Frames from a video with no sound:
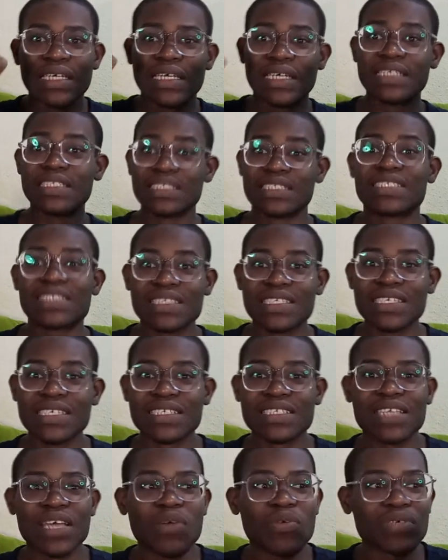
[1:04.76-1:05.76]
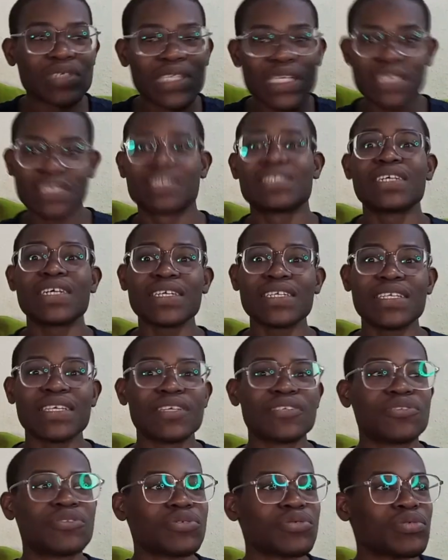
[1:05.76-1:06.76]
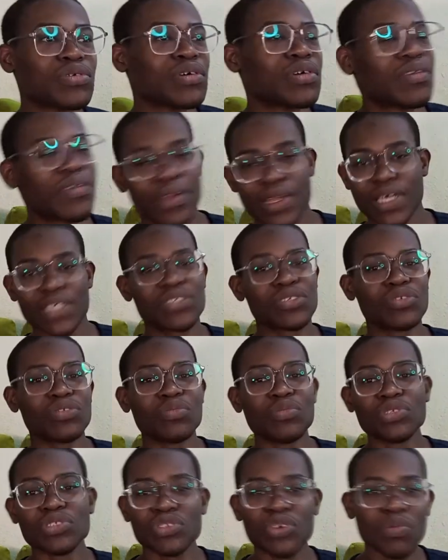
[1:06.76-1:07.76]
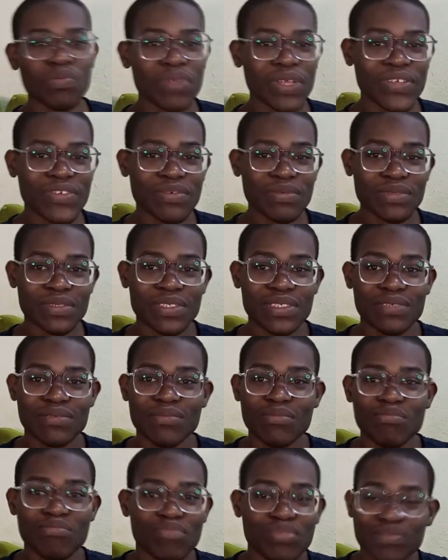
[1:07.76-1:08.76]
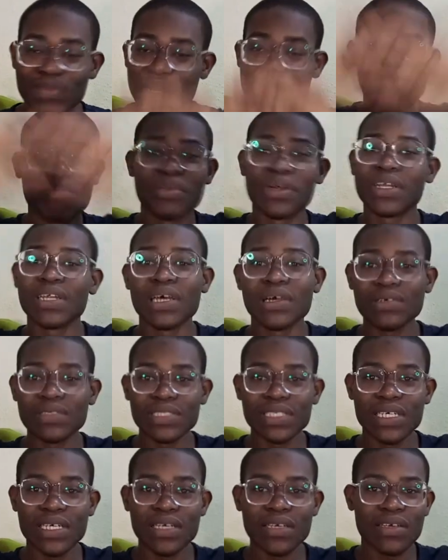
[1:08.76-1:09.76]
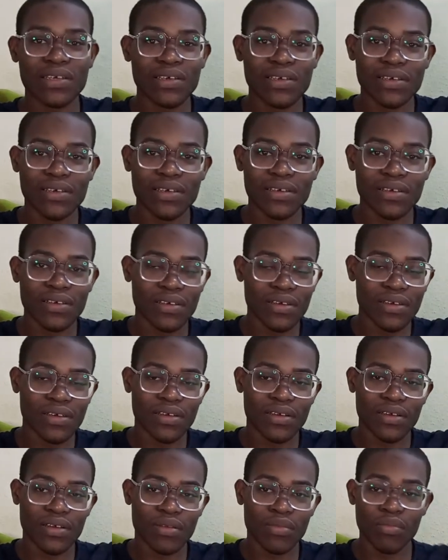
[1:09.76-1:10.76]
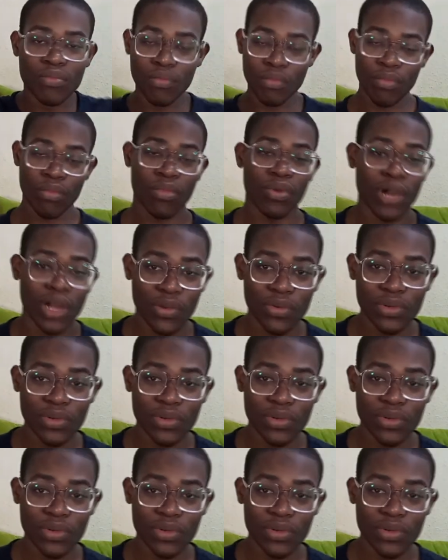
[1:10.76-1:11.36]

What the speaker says: intense. I was excited to create on almost all platforms, put my brand out there. But I